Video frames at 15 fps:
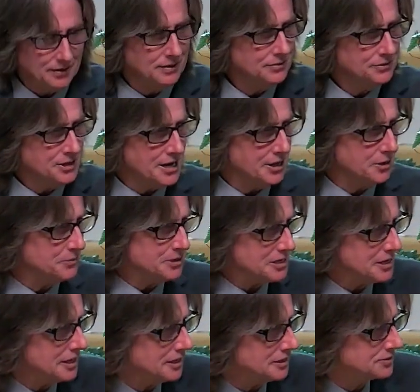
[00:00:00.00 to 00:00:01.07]
the enemy
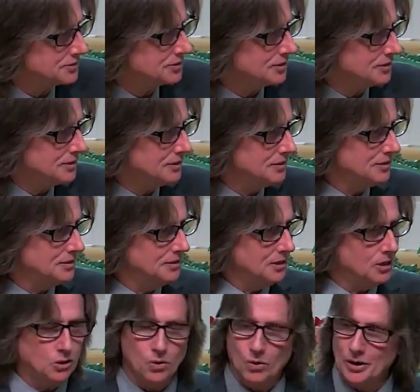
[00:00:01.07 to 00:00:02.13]
is,
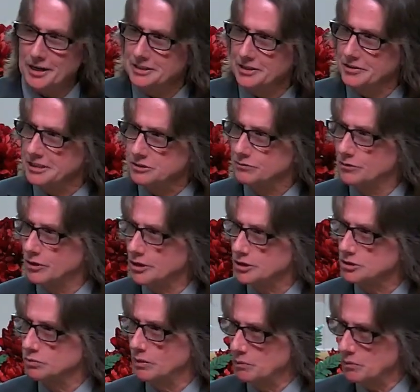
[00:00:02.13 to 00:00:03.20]
according to this verse,
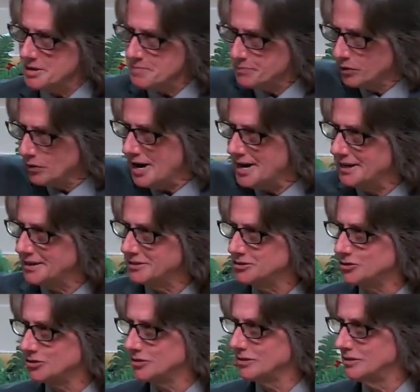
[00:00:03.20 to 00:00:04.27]
when we praise,